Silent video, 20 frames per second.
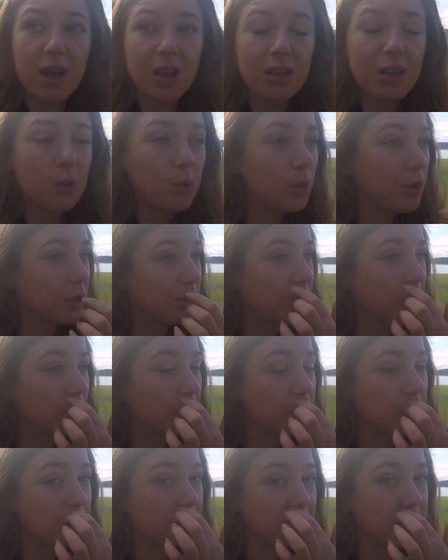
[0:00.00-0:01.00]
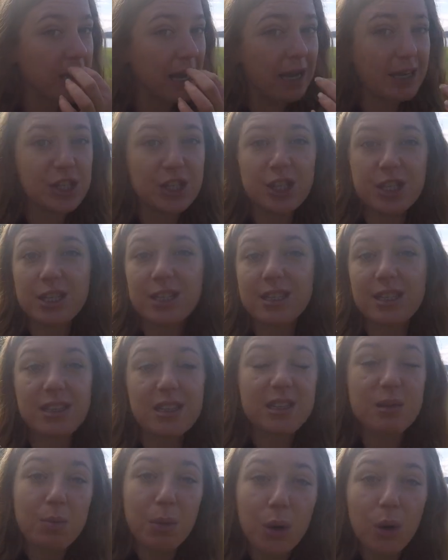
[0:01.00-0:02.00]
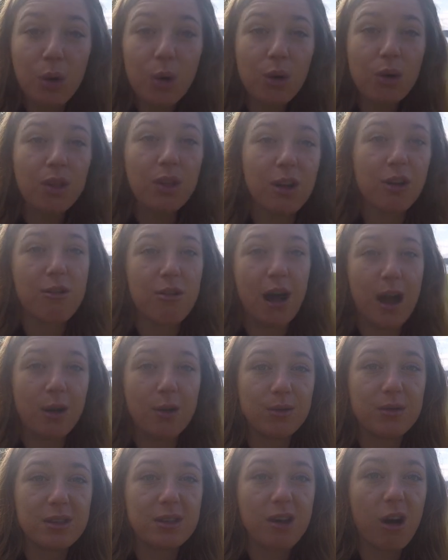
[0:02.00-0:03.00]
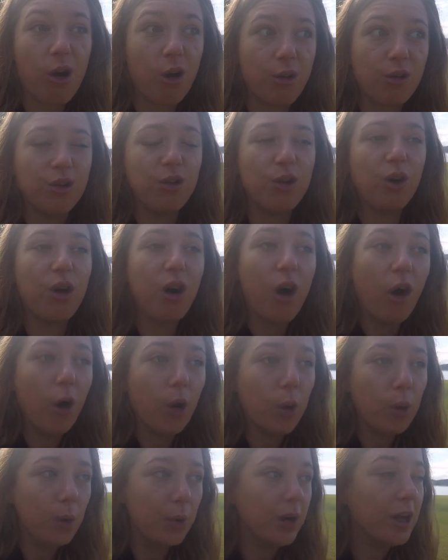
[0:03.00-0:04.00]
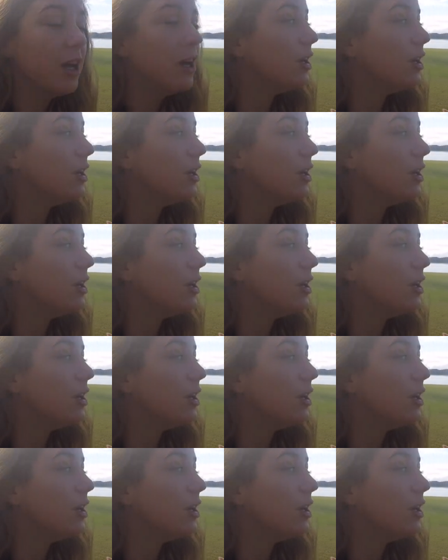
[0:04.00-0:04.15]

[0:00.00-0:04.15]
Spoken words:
than what it costs you to actually just explore the grounds on your own.